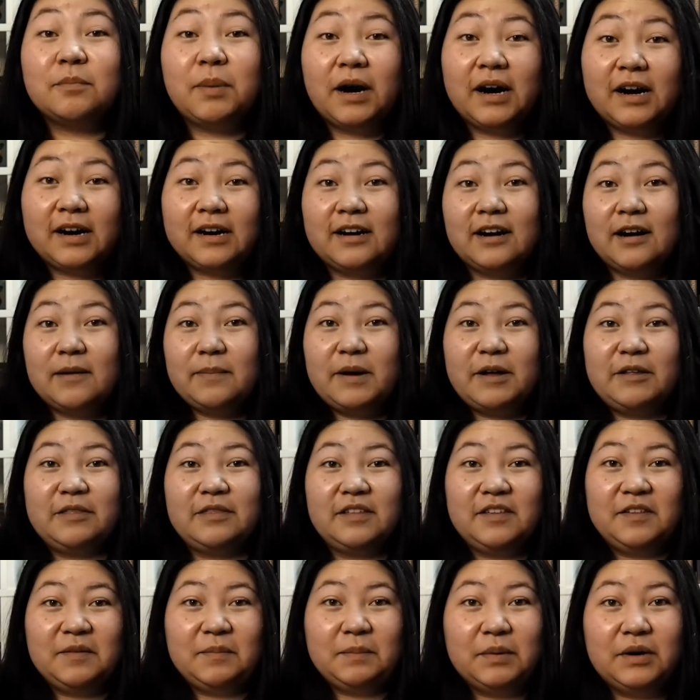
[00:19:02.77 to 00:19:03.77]
part about
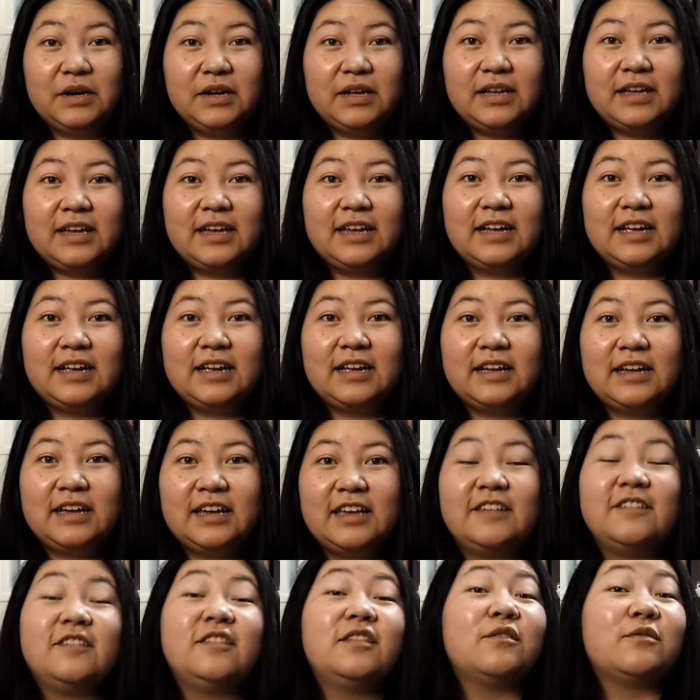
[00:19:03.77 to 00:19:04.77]
this book
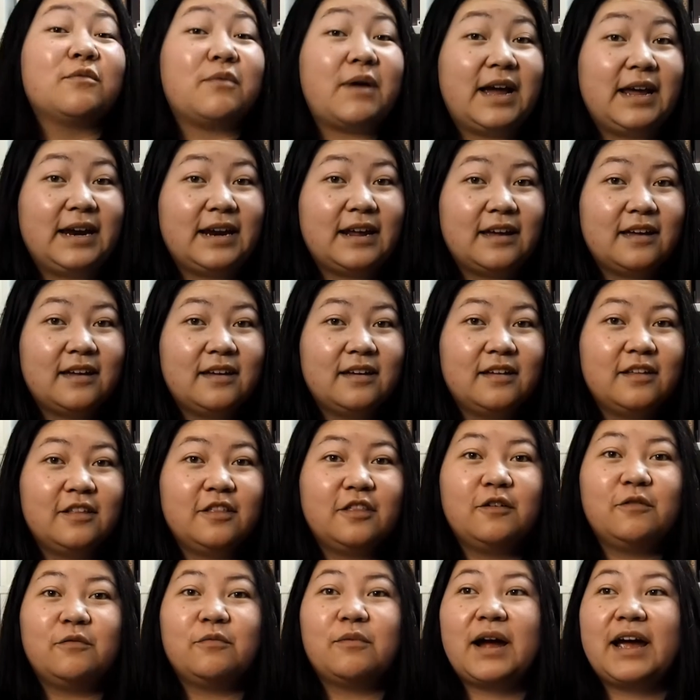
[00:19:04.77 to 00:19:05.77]
is the writing.
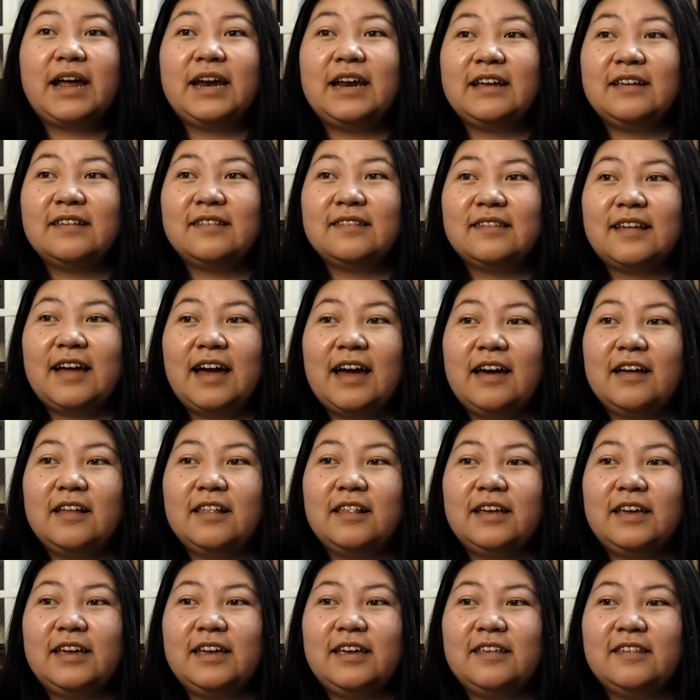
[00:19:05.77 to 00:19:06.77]
The writing
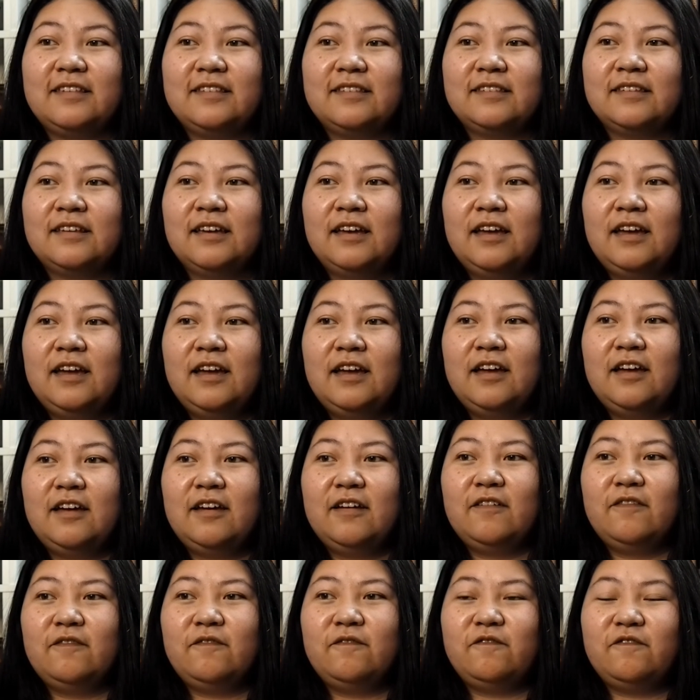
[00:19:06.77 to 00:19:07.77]
style is
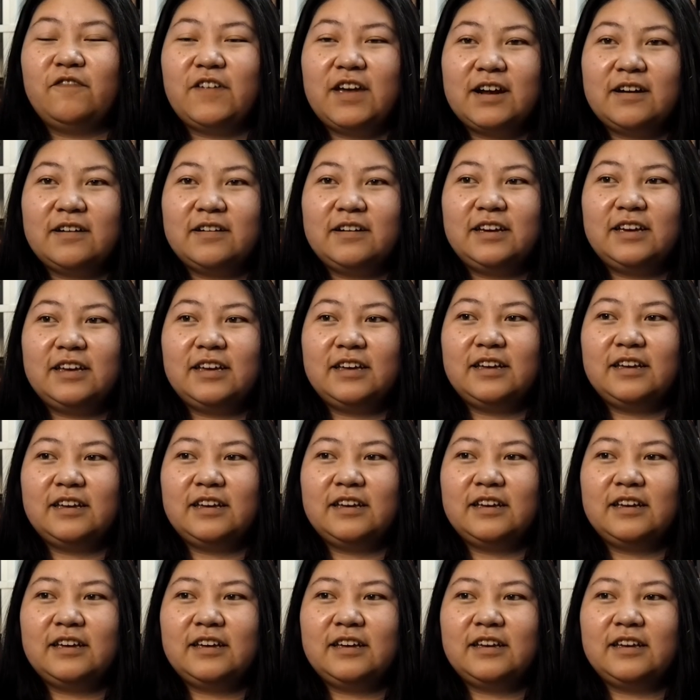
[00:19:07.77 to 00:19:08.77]
very
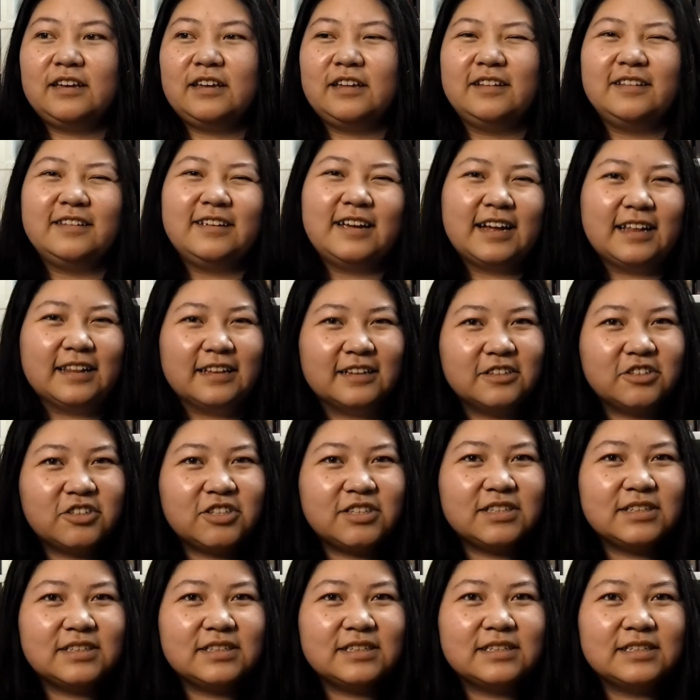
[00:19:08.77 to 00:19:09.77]

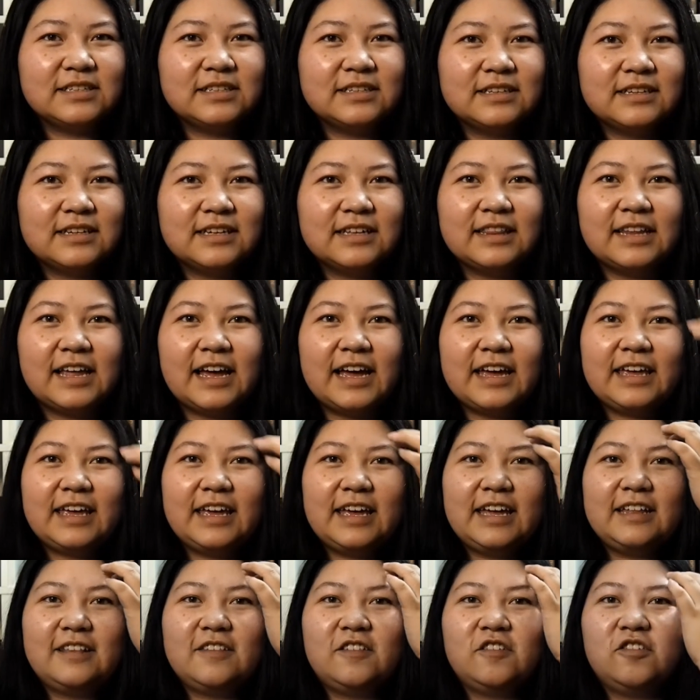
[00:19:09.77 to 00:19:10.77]
intelligent. Like
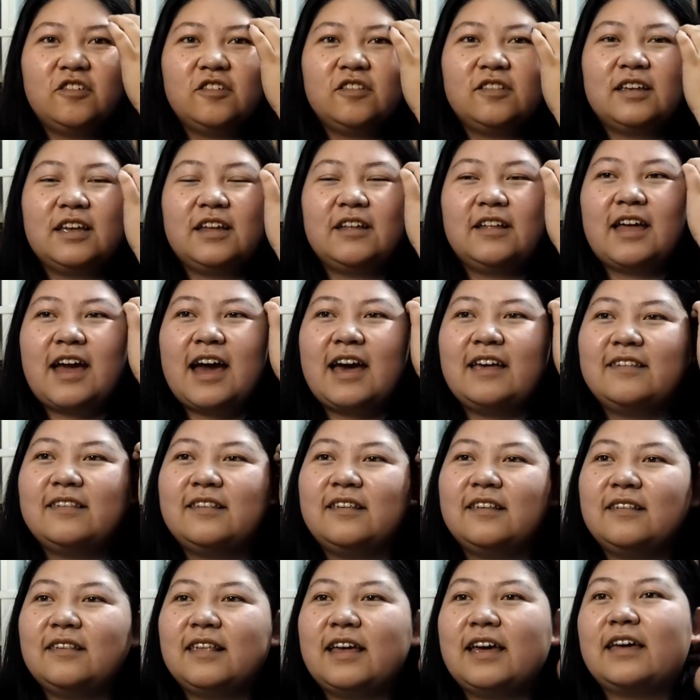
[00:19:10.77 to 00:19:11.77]
it's just, it has
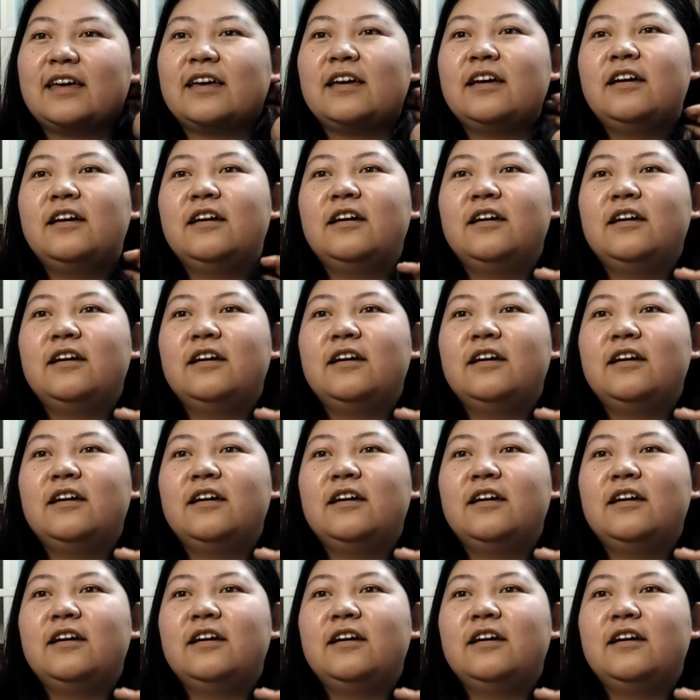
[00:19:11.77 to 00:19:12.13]
this like